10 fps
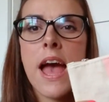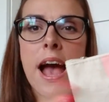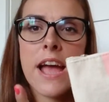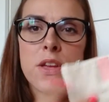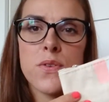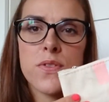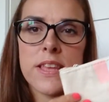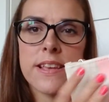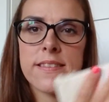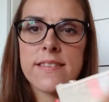I use
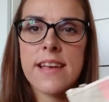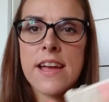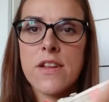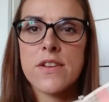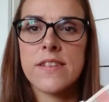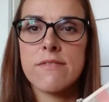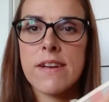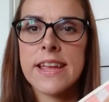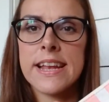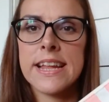this. I don't use it
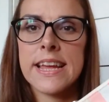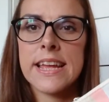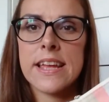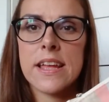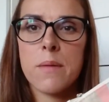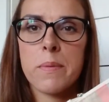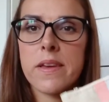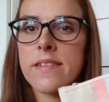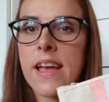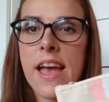regularly, because
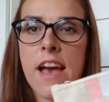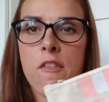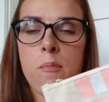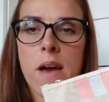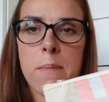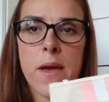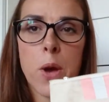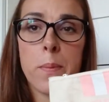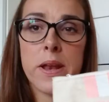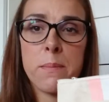I have my
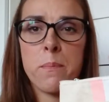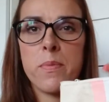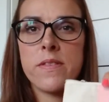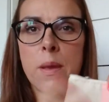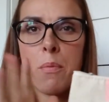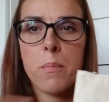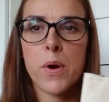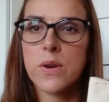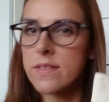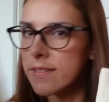makeup in separate
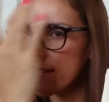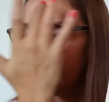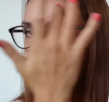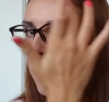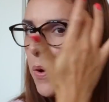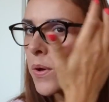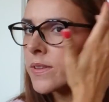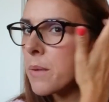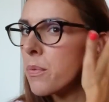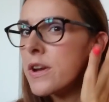boxes to keep it all
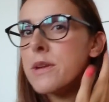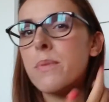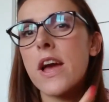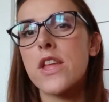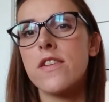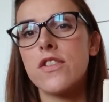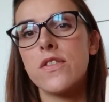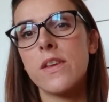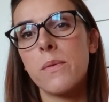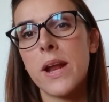separated, but I did use
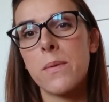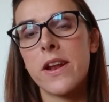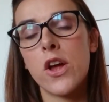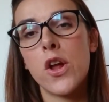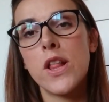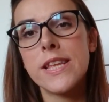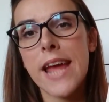it when I went on holiday.